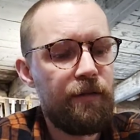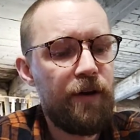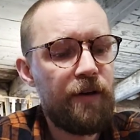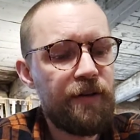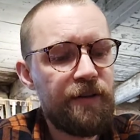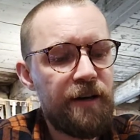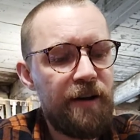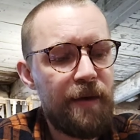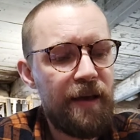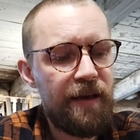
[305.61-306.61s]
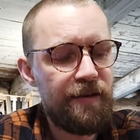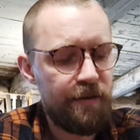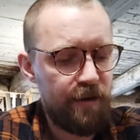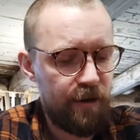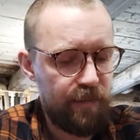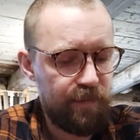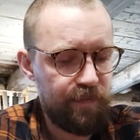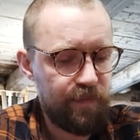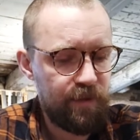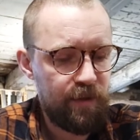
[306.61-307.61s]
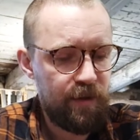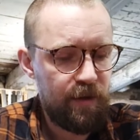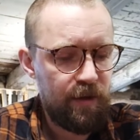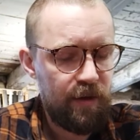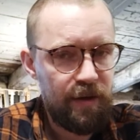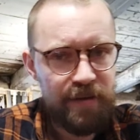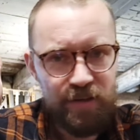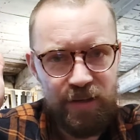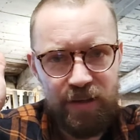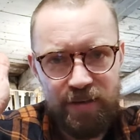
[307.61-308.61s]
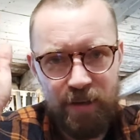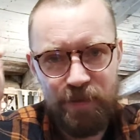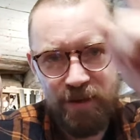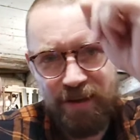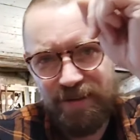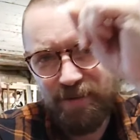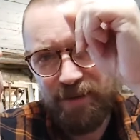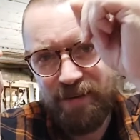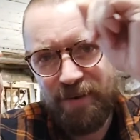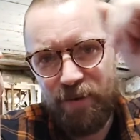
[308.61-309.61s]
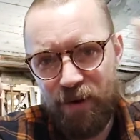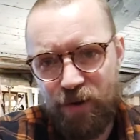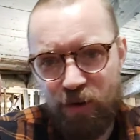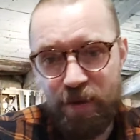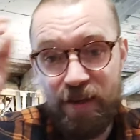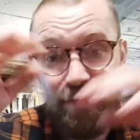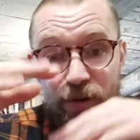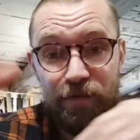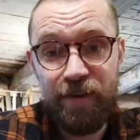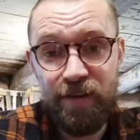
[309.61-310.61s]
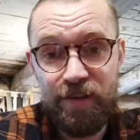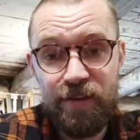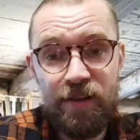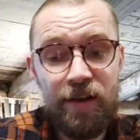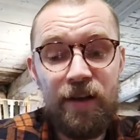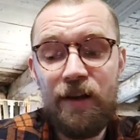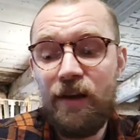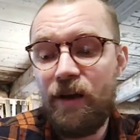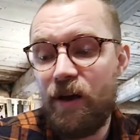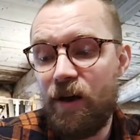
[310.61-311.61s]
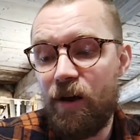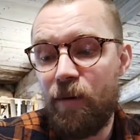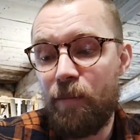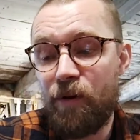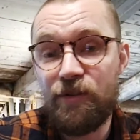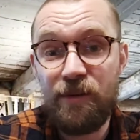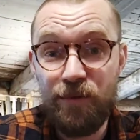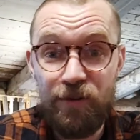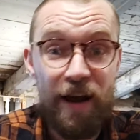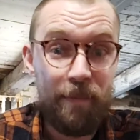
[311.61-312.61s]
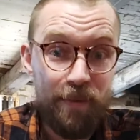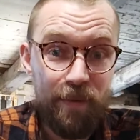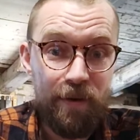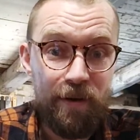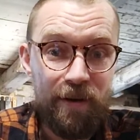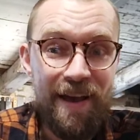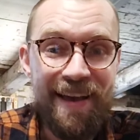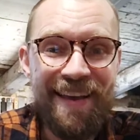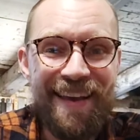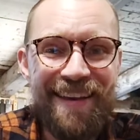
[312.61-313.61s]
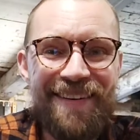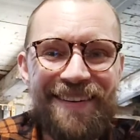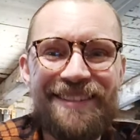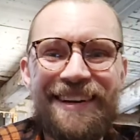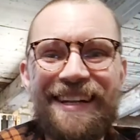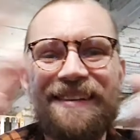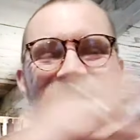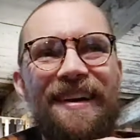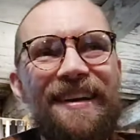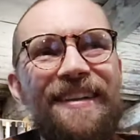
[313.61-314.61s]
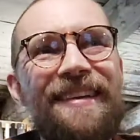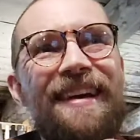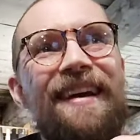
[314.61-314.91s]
first guitar I made is actually it's upstairs in my workshop. It never got finished because it was crap. it was really not very good.